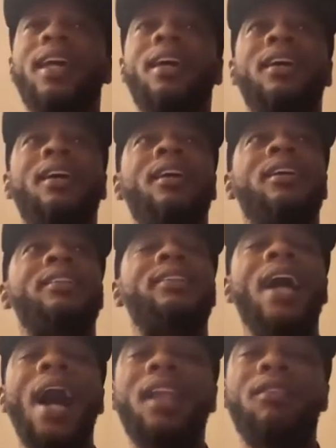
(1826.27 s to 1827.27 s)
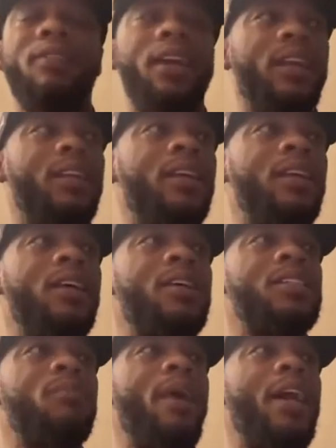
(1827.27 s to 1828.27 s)
here tolerating
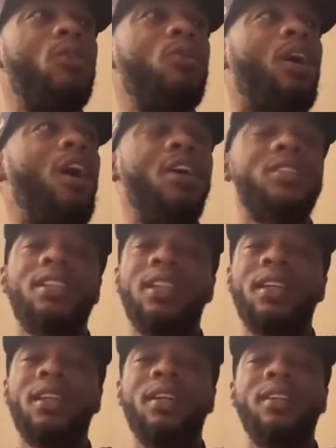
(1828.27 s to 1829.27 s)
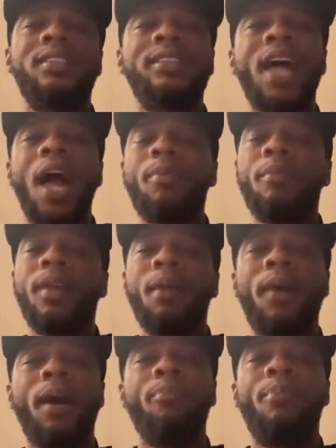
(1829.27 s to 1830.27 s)
somebody who constantly stabbing me
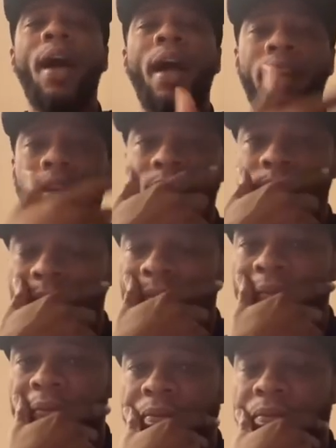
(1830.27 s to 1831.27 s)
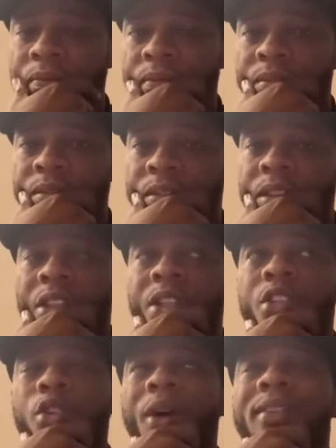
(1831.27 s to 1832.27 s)
in my back.
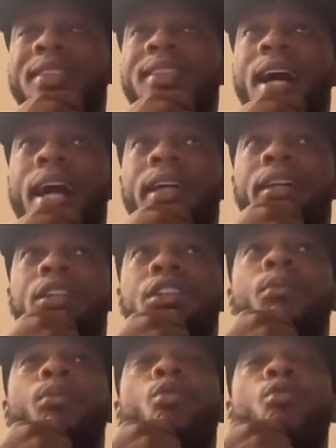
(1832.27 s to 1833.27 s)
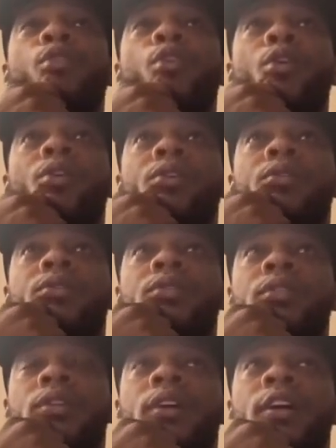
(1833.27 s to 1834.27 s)
So I decided to move on.
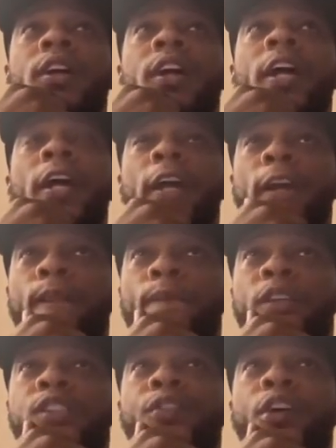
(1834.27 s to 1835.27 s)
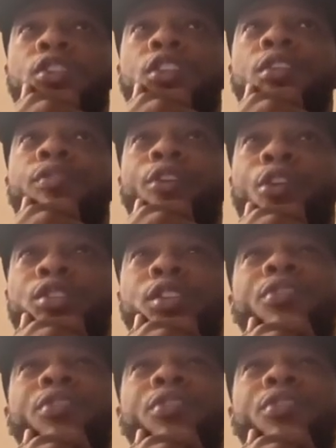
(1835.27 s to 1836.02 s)
And as far as the divorce,